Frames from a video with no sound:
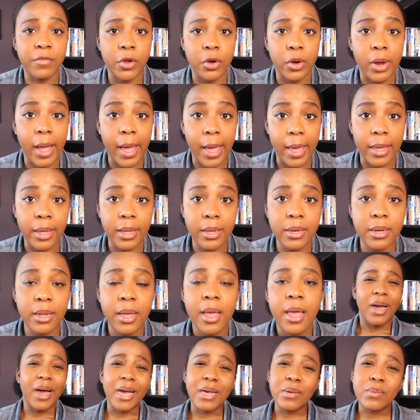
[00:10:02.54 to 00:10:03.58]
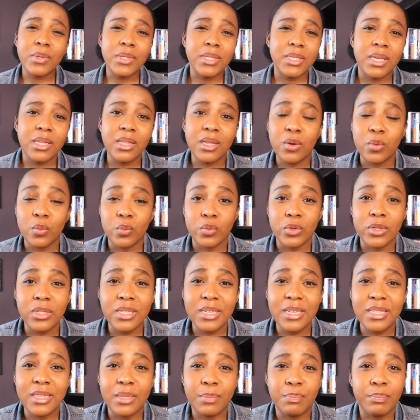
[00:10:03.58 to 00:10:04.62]
your head. I would say that
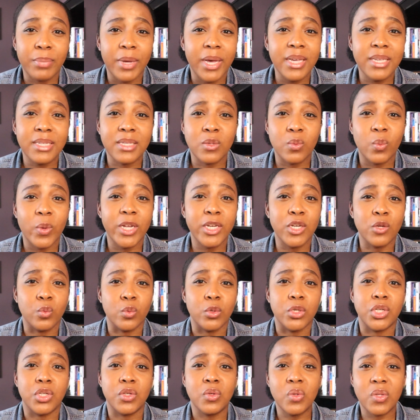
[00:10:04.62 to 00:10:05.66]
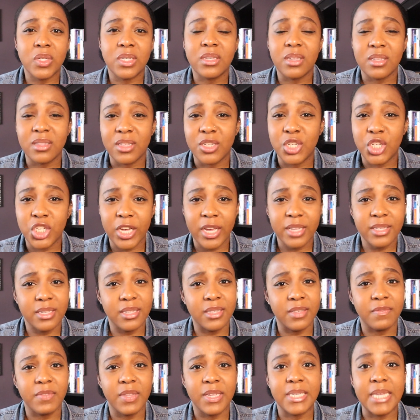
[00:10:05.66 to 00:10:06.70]
really the best way to reduce the chances
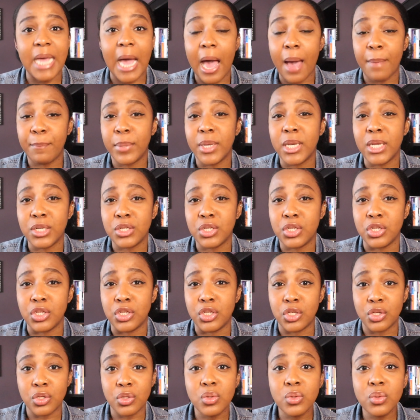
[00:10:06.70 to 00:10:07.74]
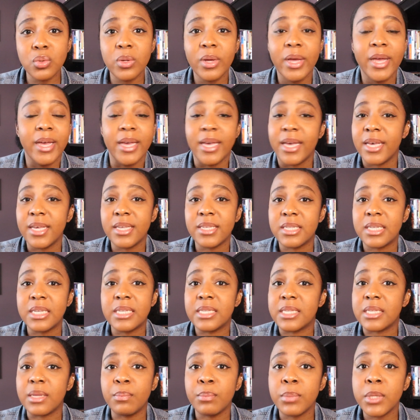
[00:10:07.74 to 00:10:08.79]
of this happening to you is to
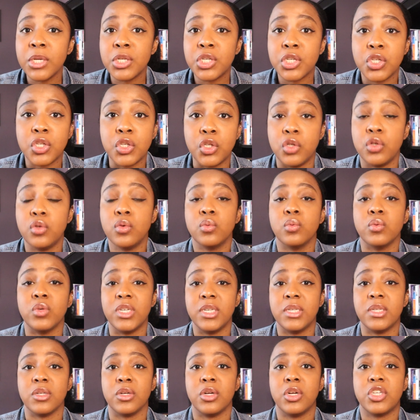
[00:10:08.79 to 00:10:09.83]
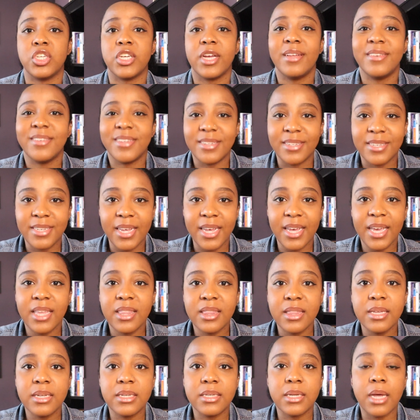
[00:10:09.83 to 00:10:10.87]
simply just do research and to
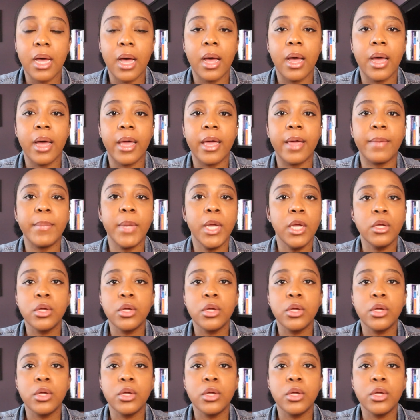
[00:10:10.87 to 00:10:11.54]
take the time.